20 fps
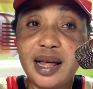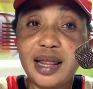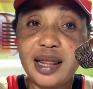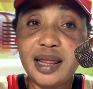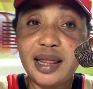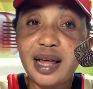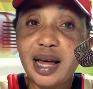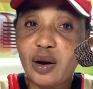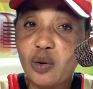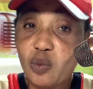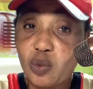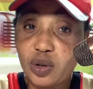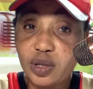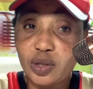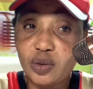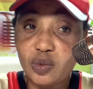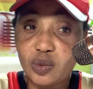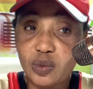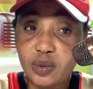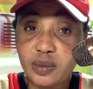that
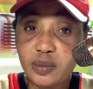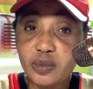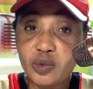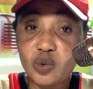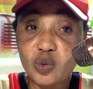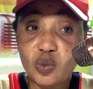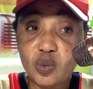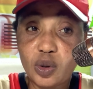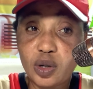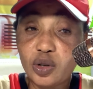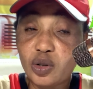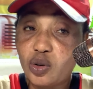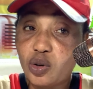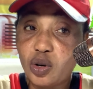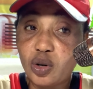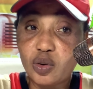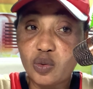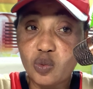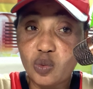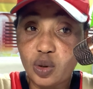wasn't what
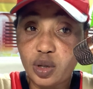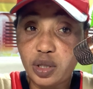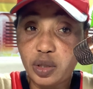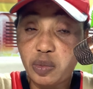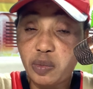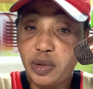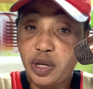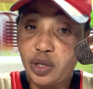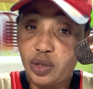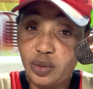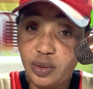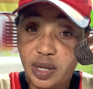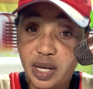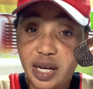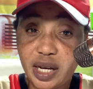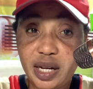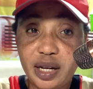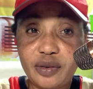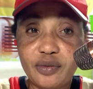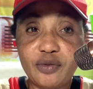God wanted me to
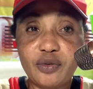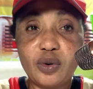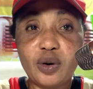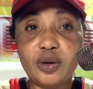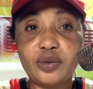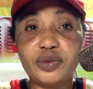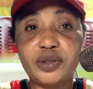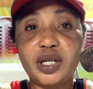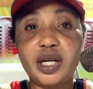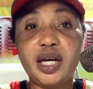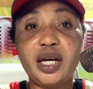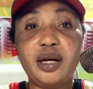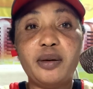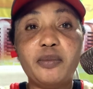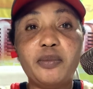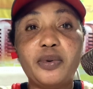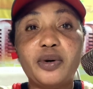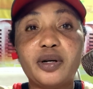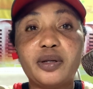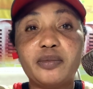get involved in.
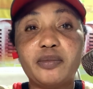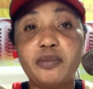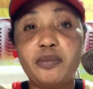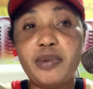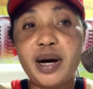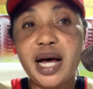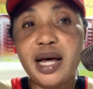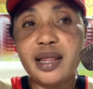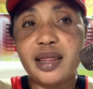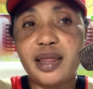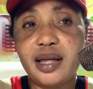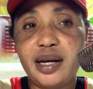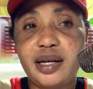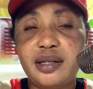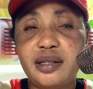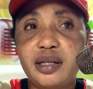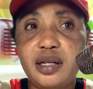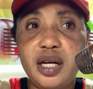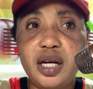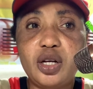But back
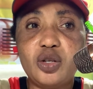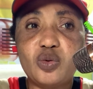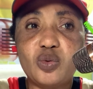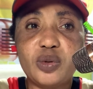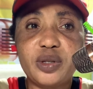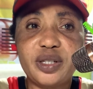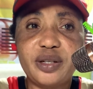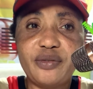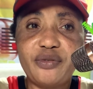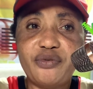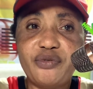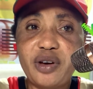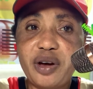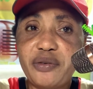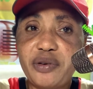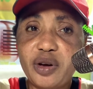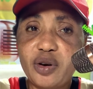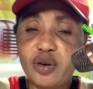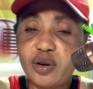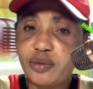then, it was a
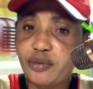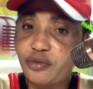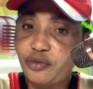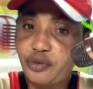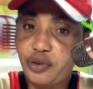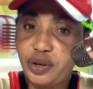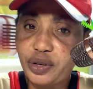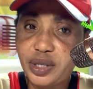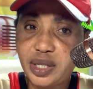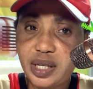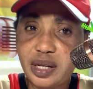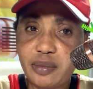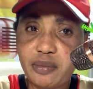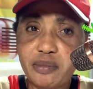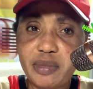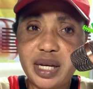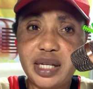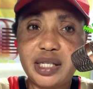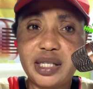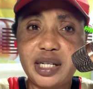very confusing
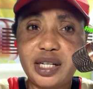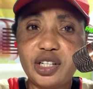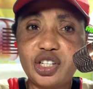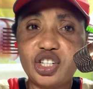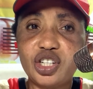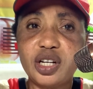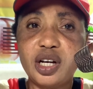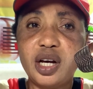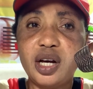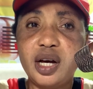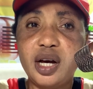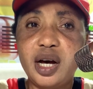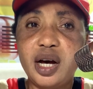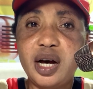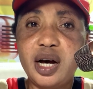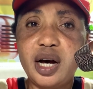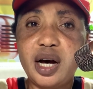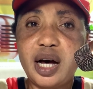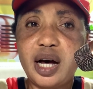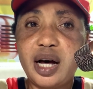message,
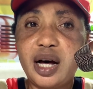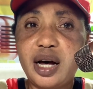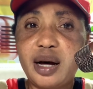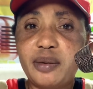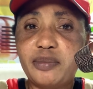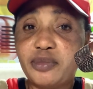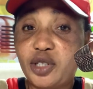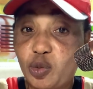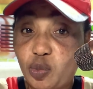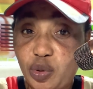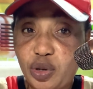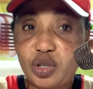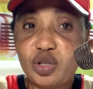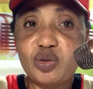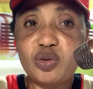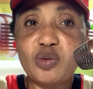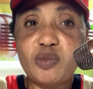spiritual